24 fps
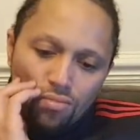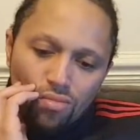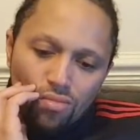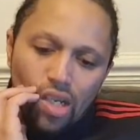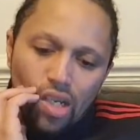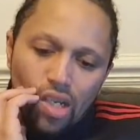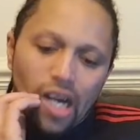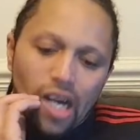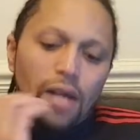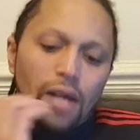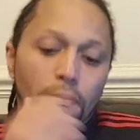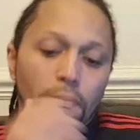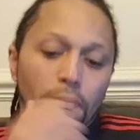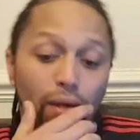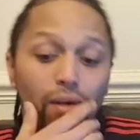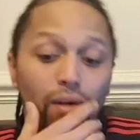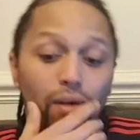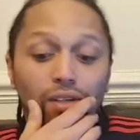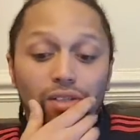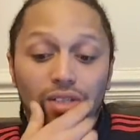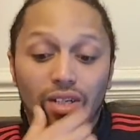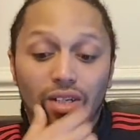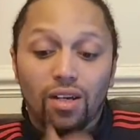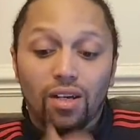I
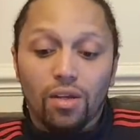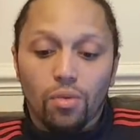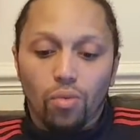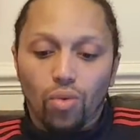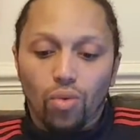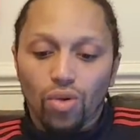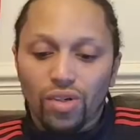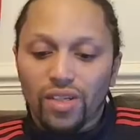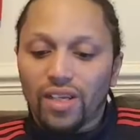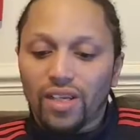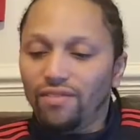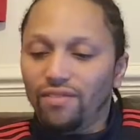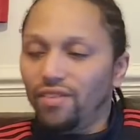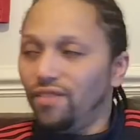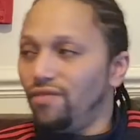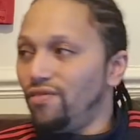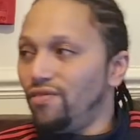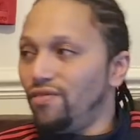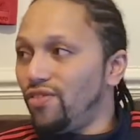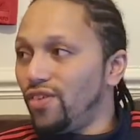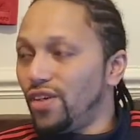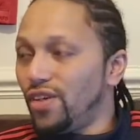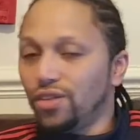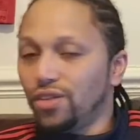personally would give him
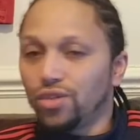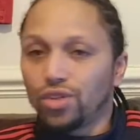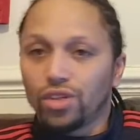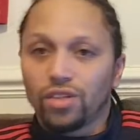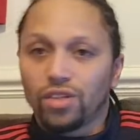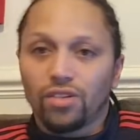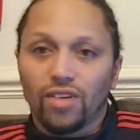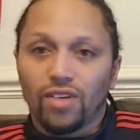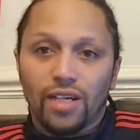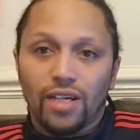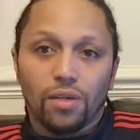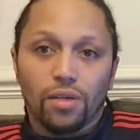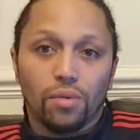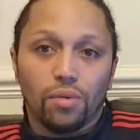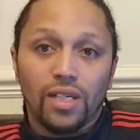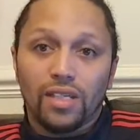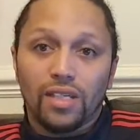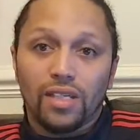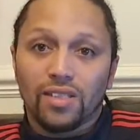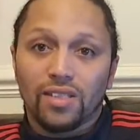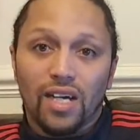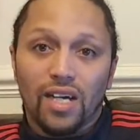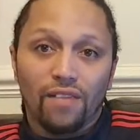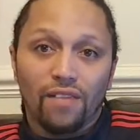300 grand a week,
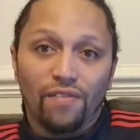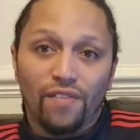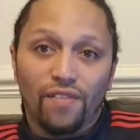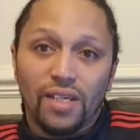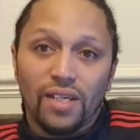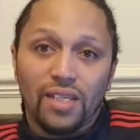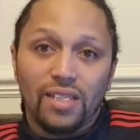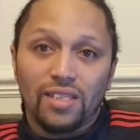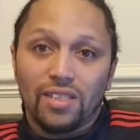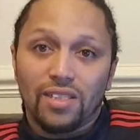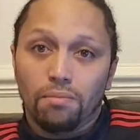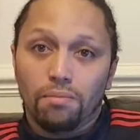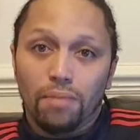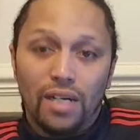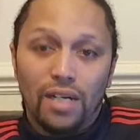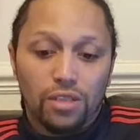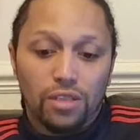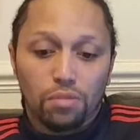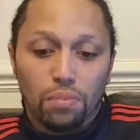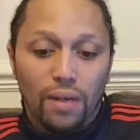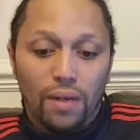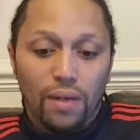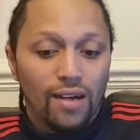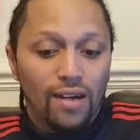because I think he's the
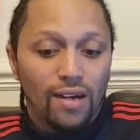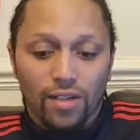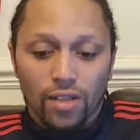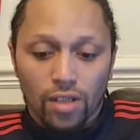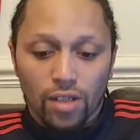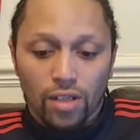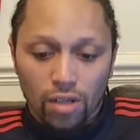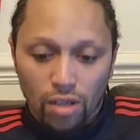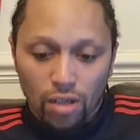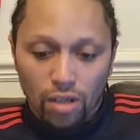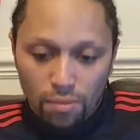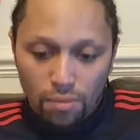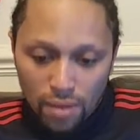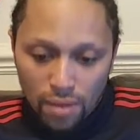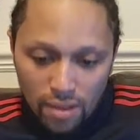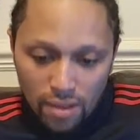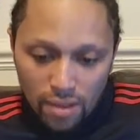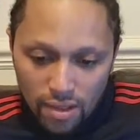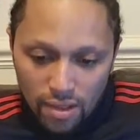best player at the club.